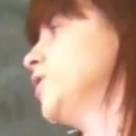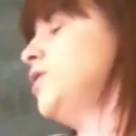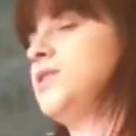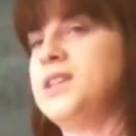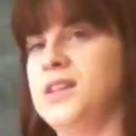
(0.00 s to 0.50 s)
we're
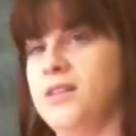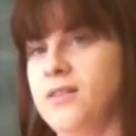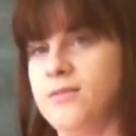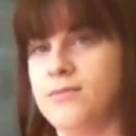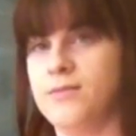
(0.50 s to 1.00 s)
using
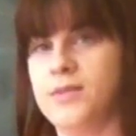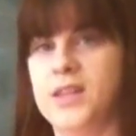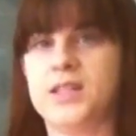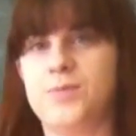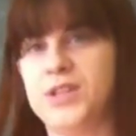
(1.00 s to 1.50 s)

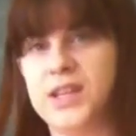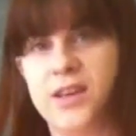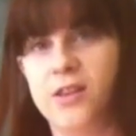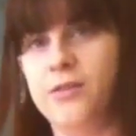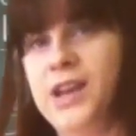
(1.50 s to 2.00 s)
this
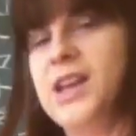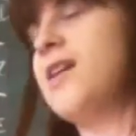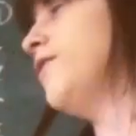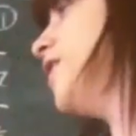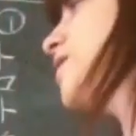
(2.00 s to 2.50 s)
particular reading
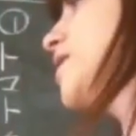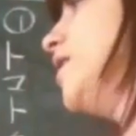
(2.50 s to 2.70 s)
of it,